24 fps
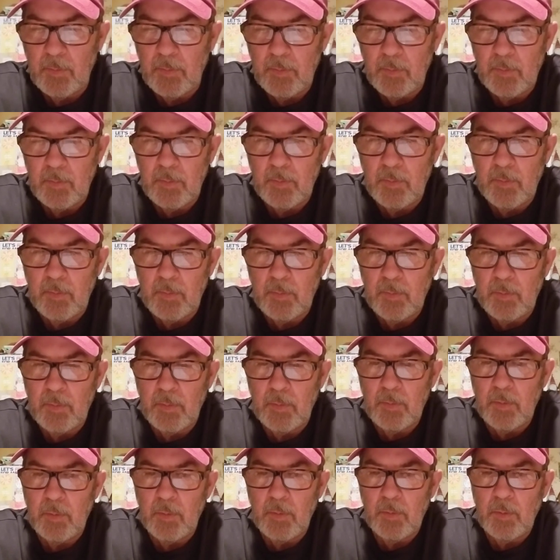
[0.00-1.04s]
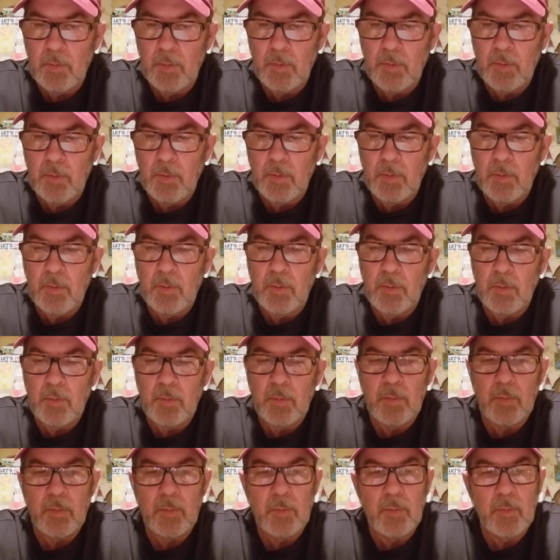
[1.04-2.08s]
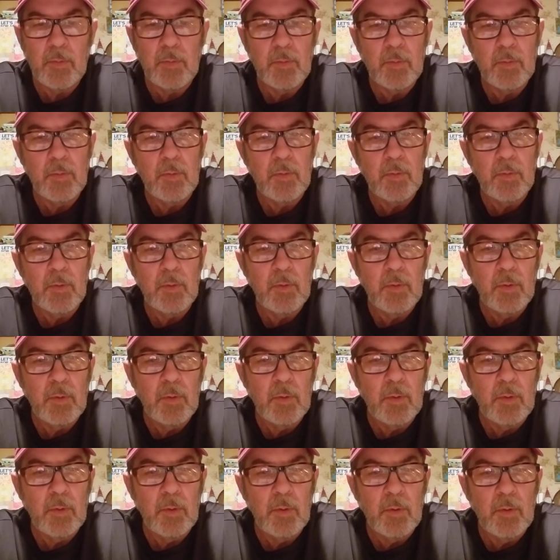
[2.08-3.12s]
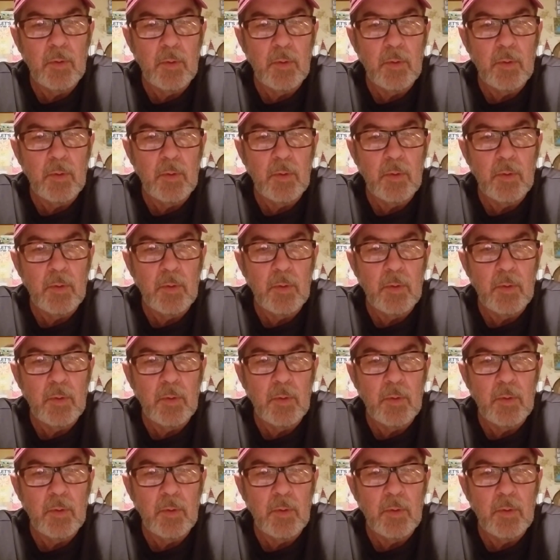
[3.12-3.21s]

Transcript: No one is speaking in this clip.